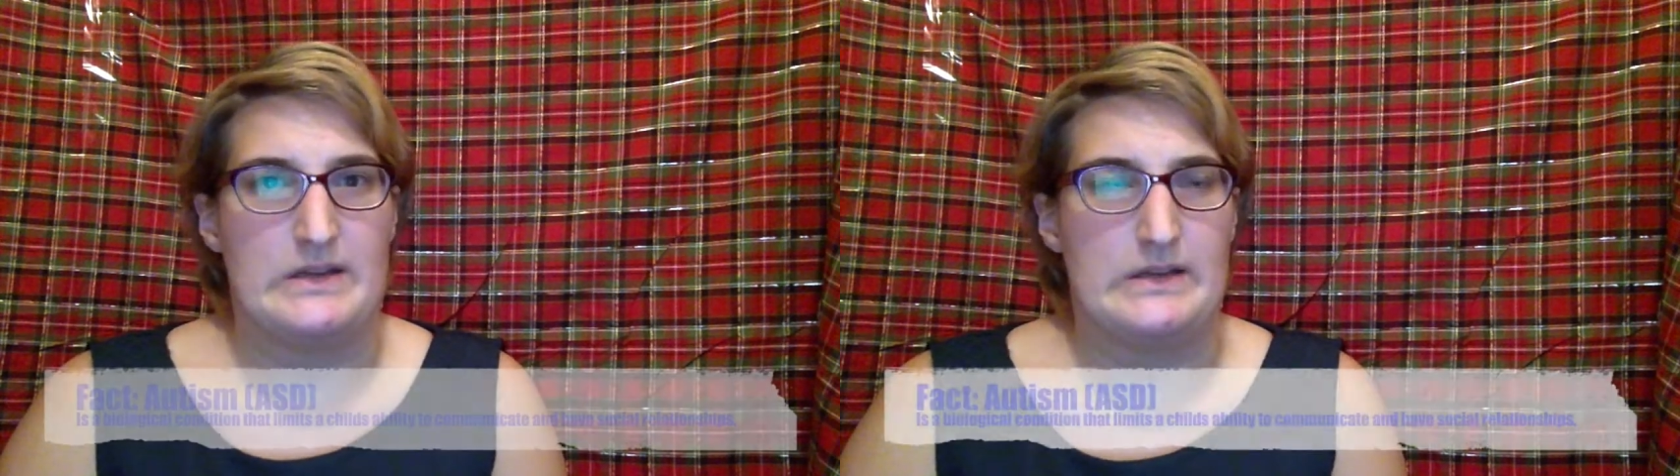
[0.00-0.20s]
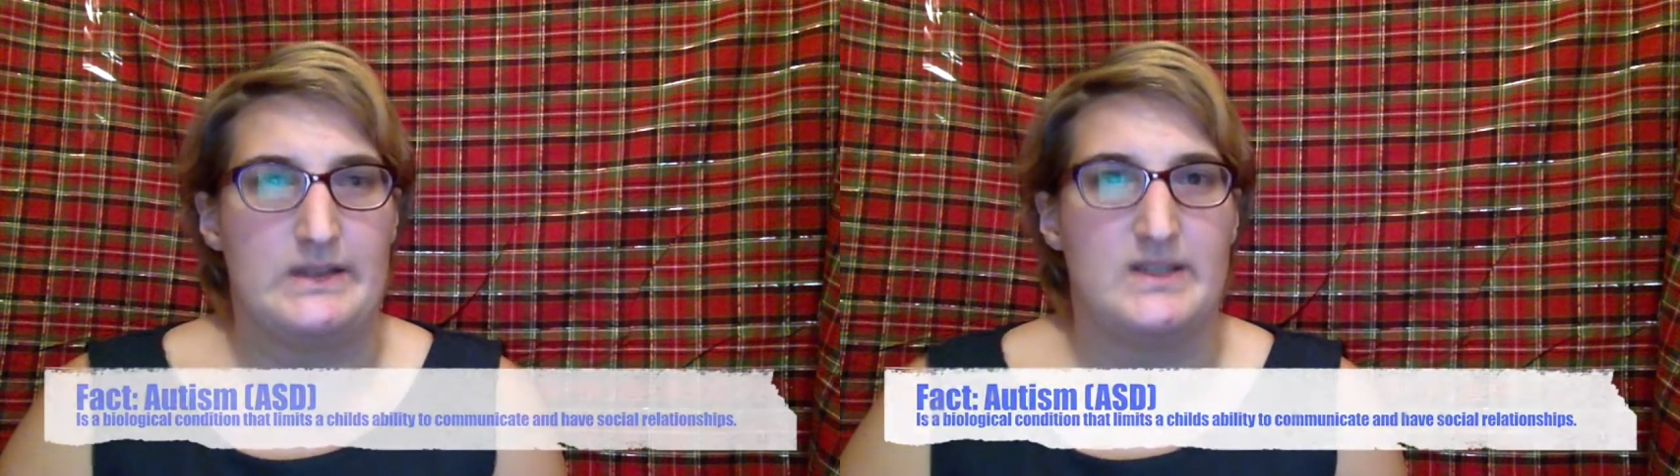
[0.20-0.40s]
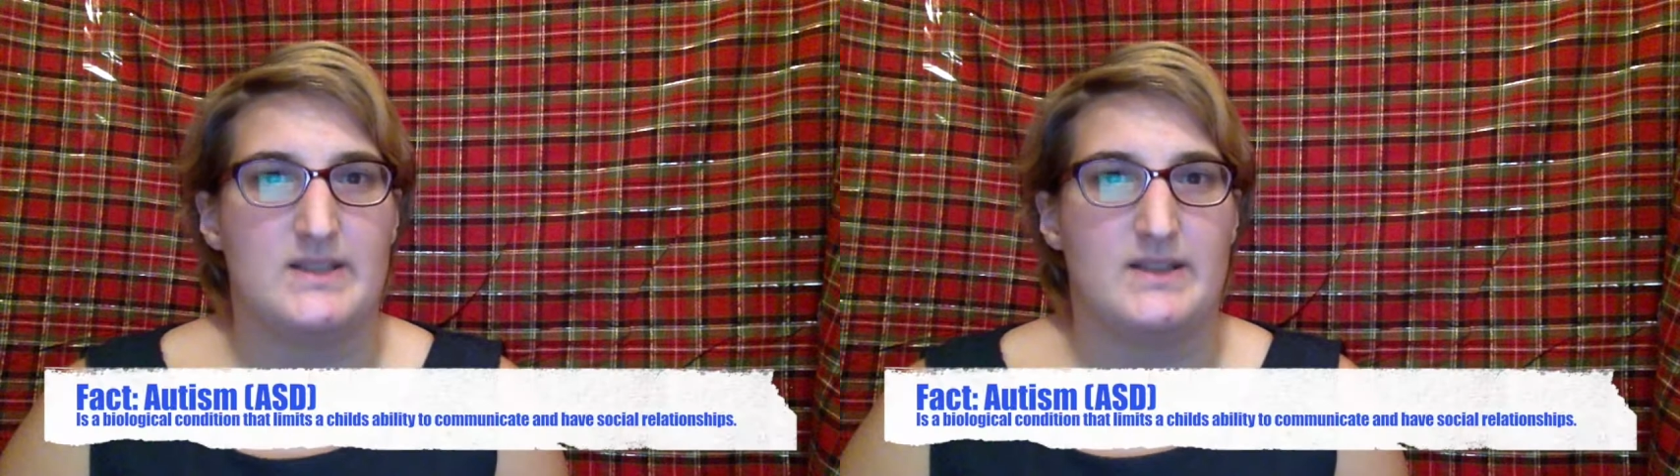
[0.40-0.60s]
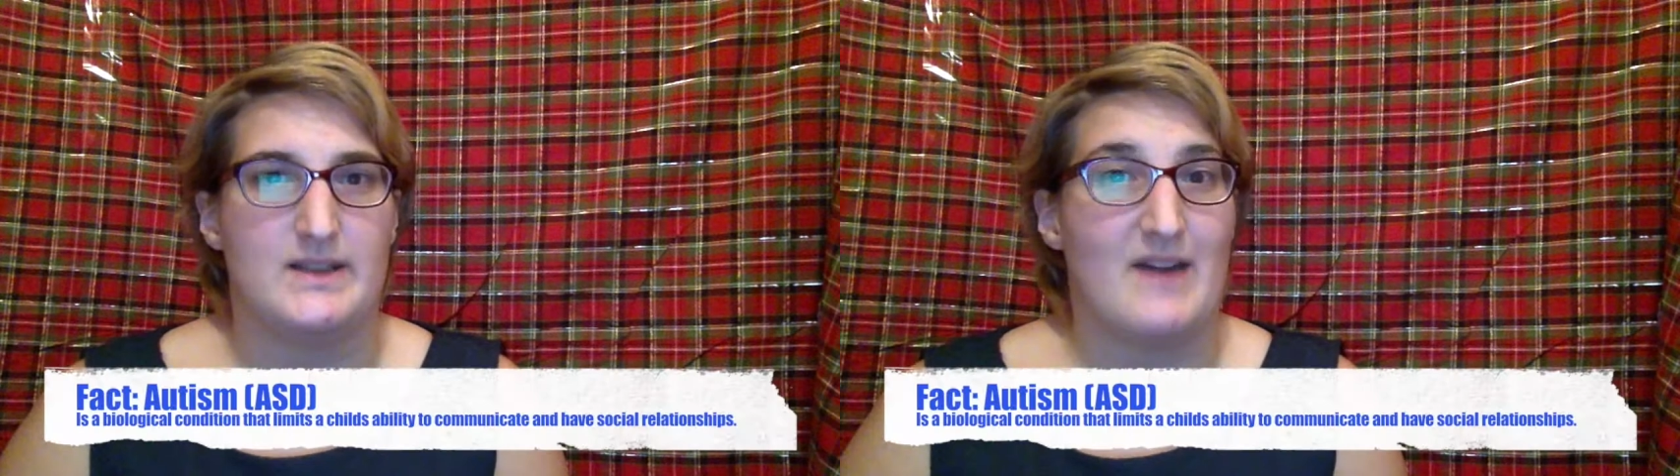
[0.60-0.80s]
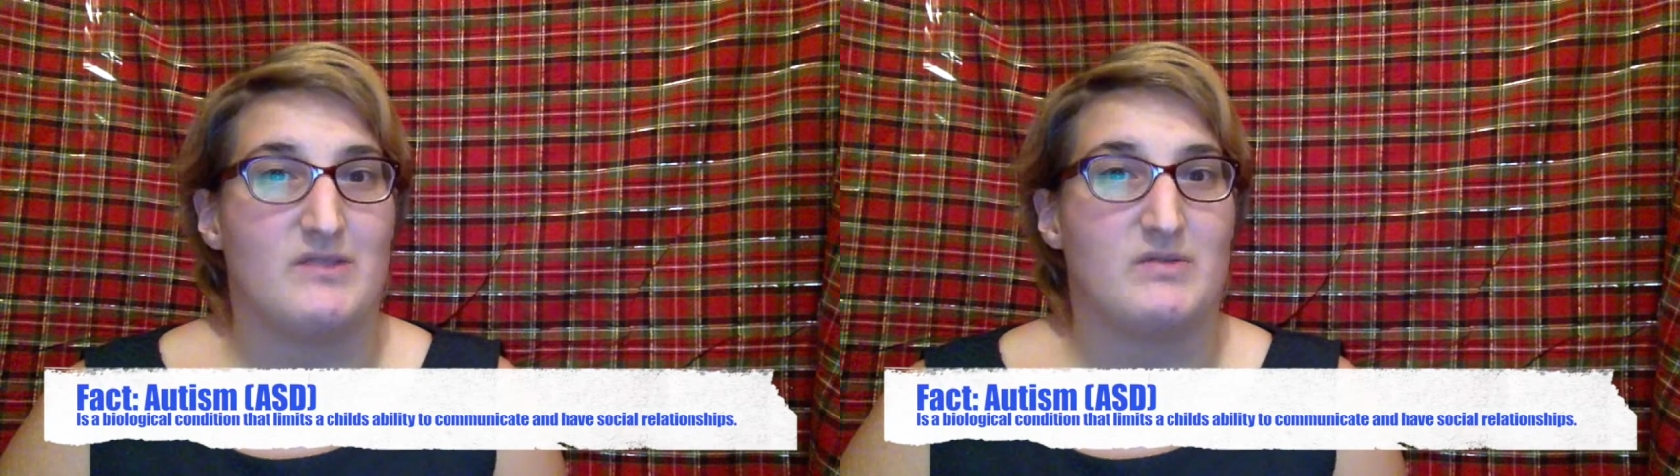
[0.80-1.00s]
illness and
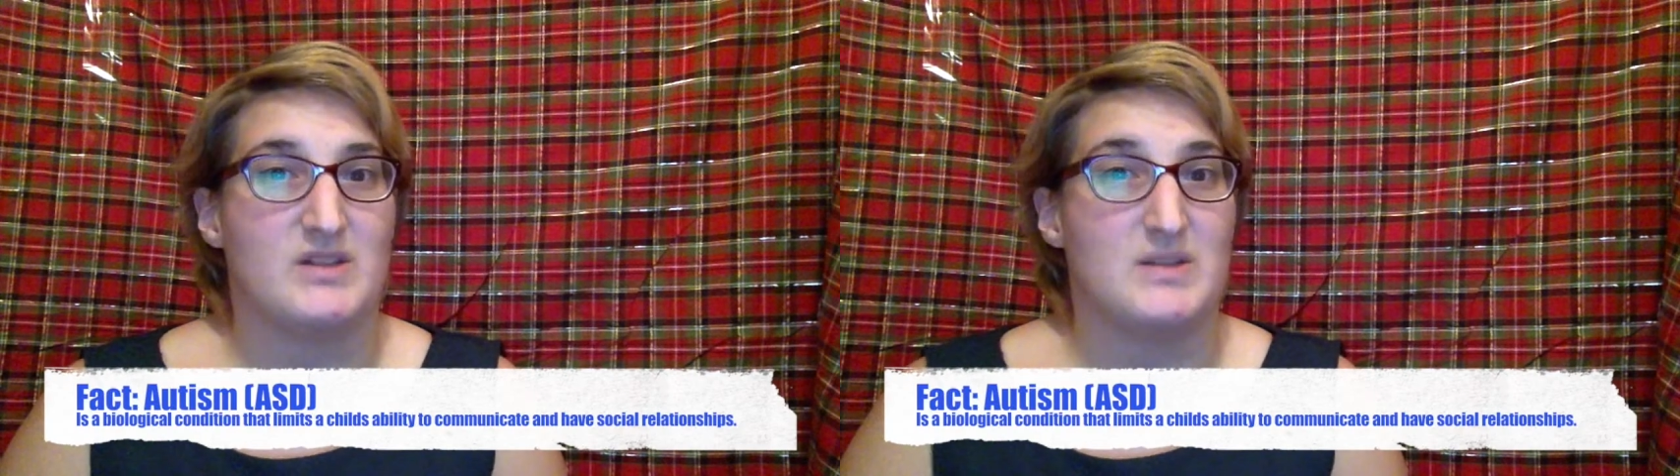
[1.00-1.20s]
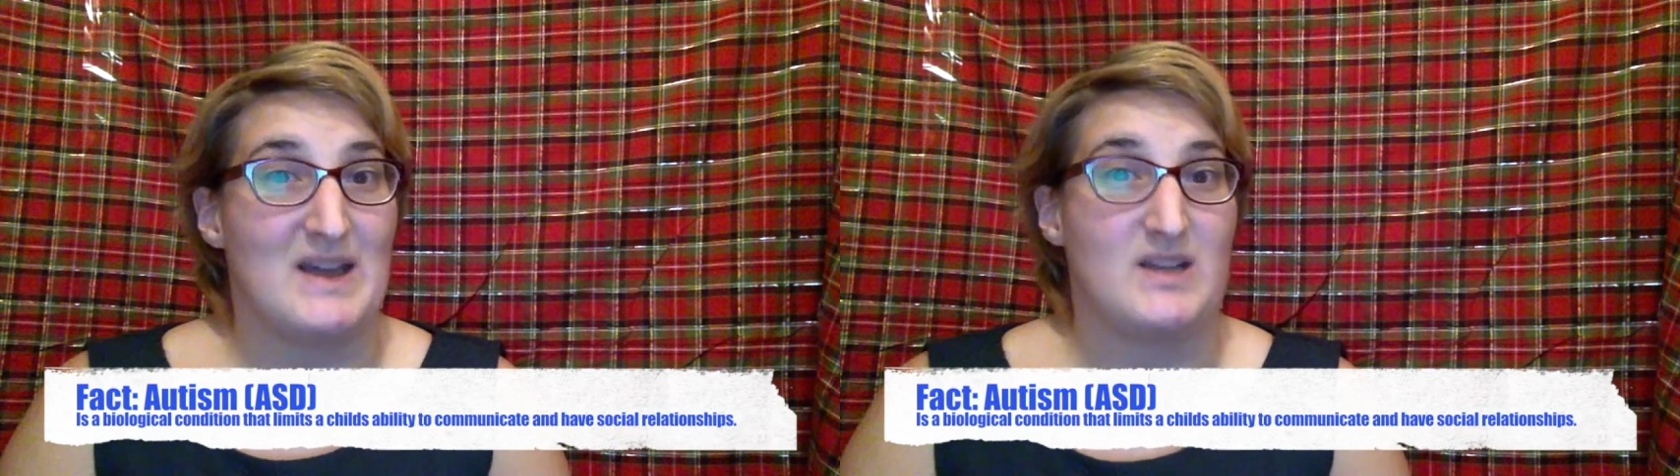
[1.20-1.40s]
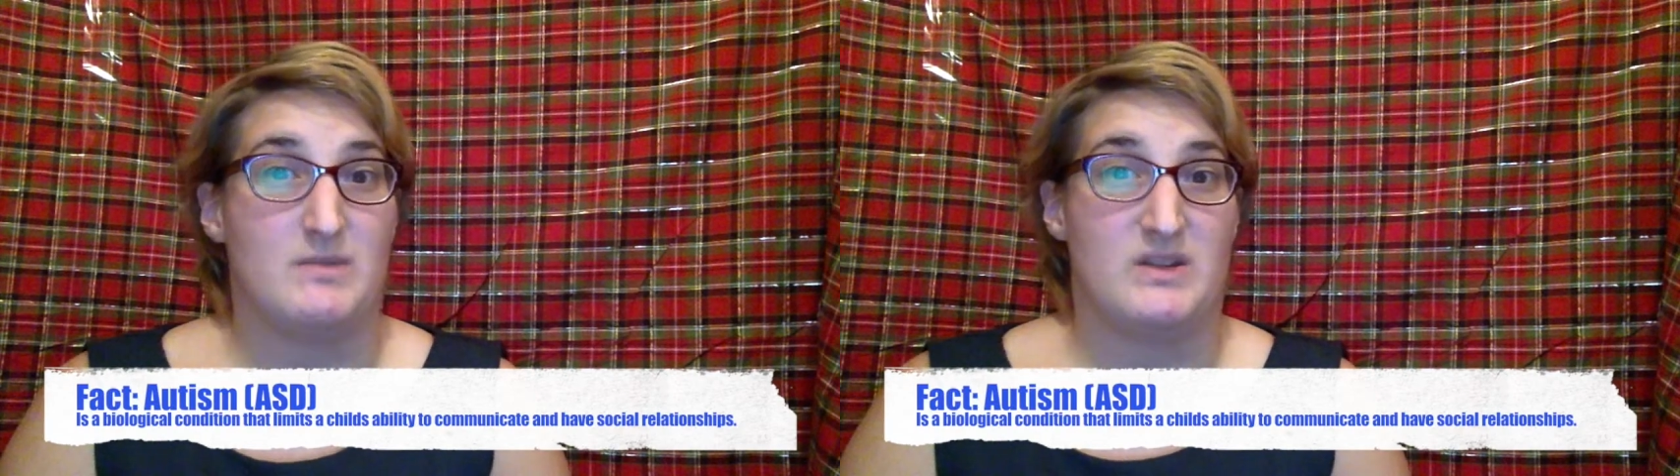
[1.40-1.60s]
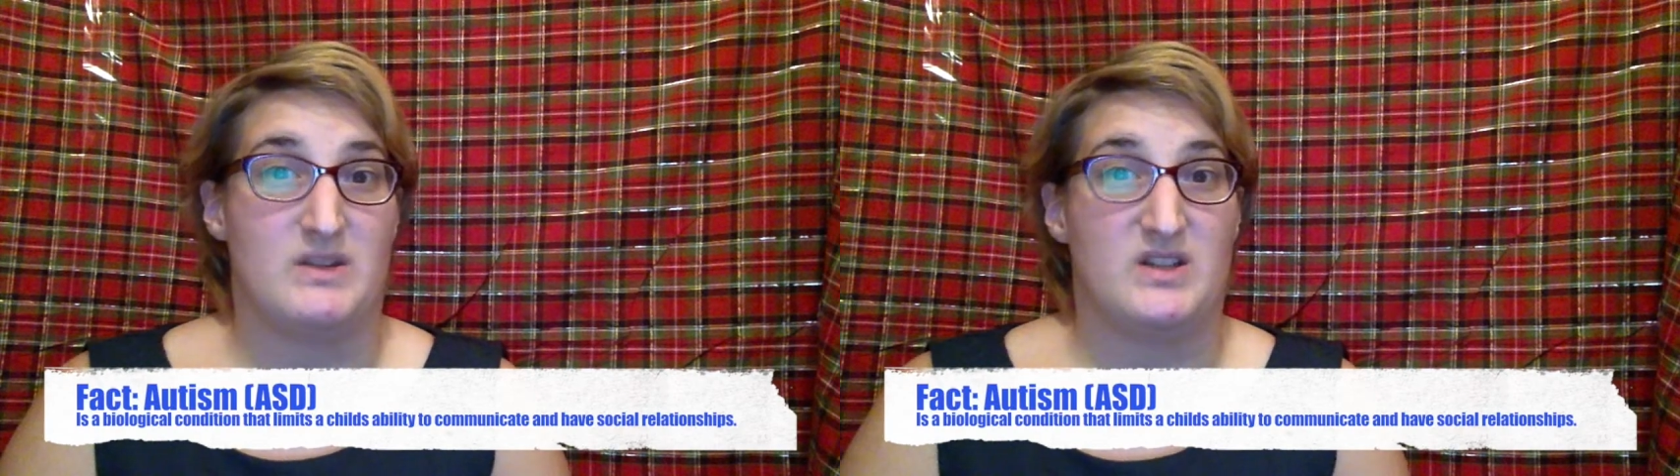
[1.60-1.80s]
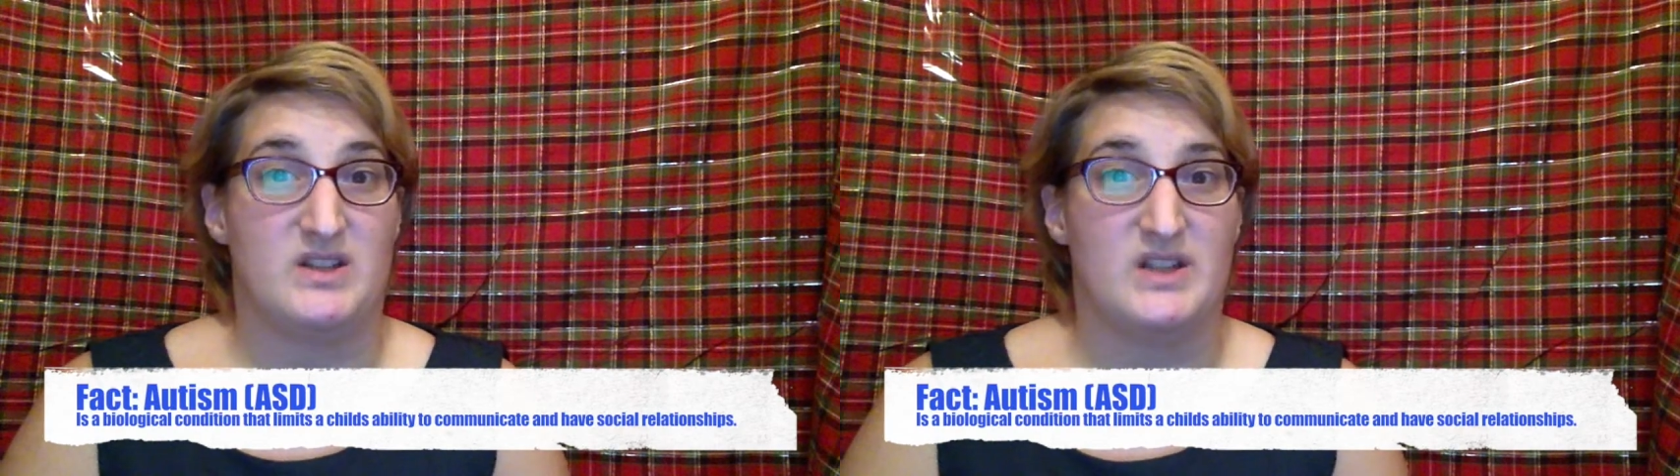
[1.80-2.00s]
how to respect mental
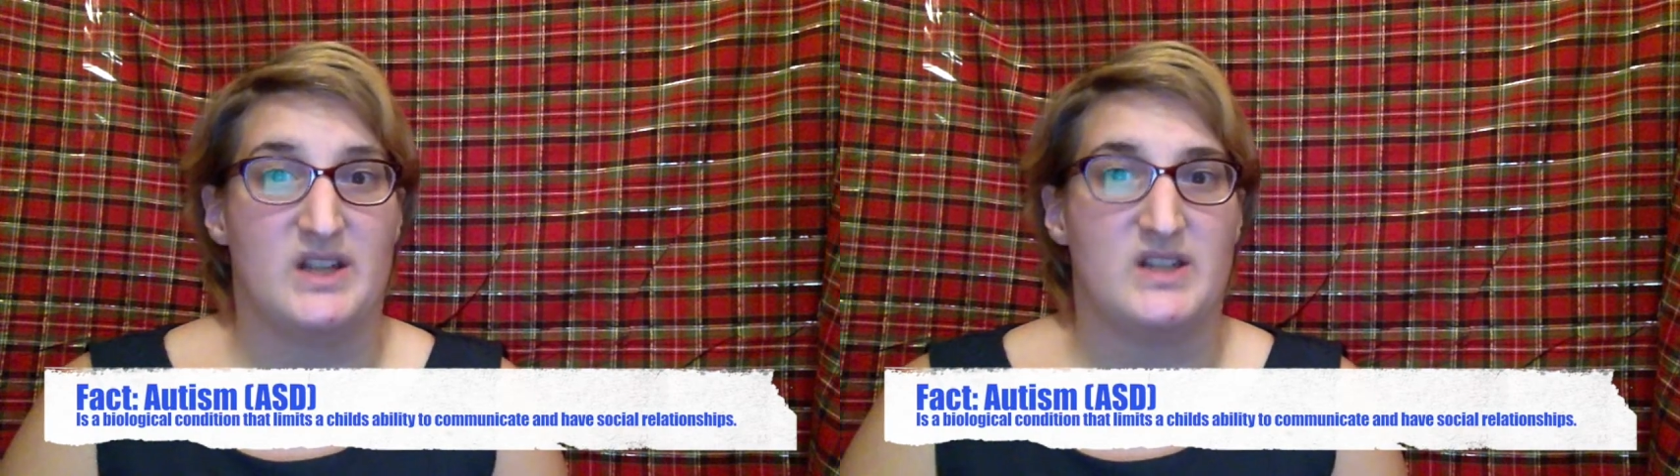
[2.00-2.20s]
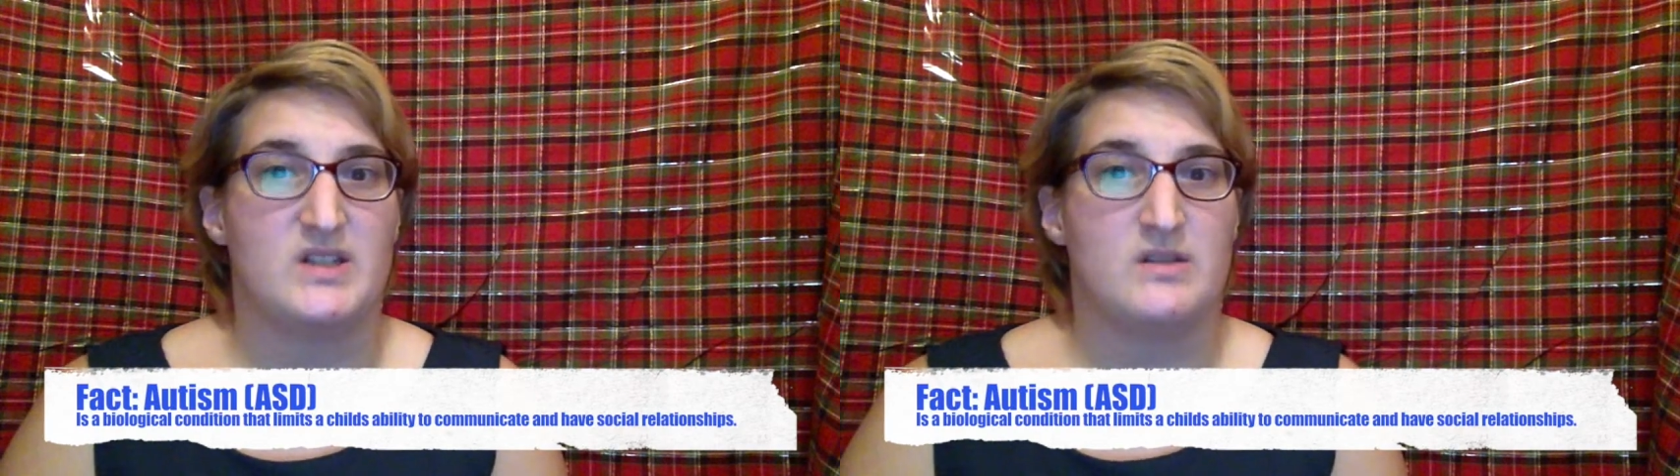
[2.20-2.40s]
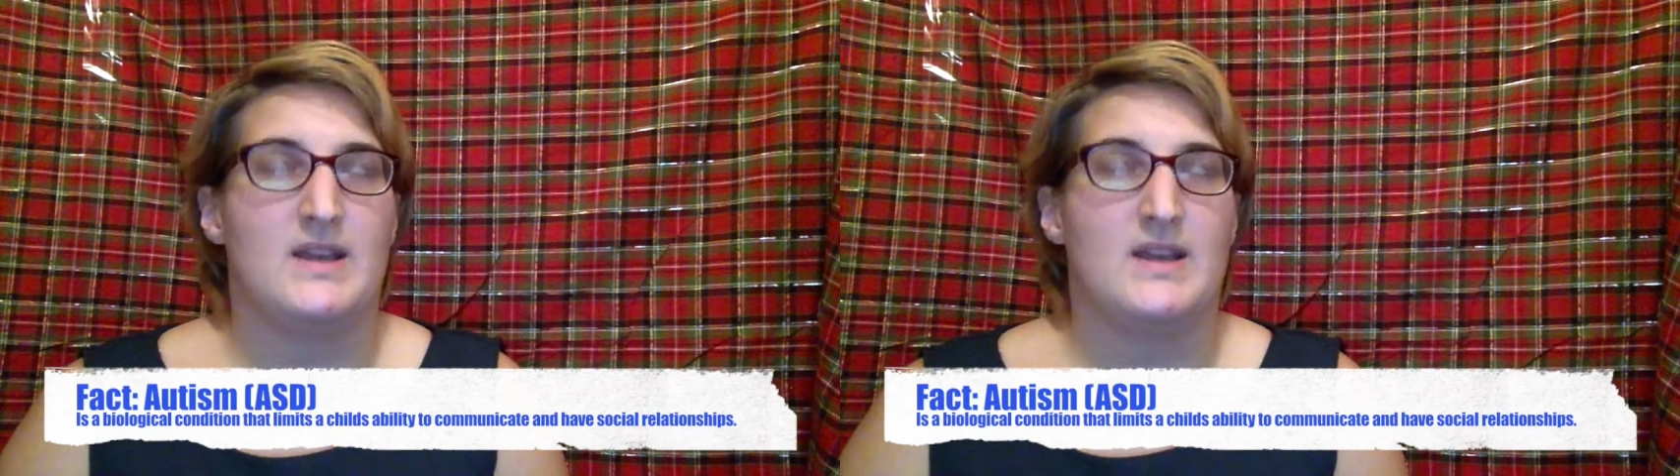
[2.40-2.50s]
illness.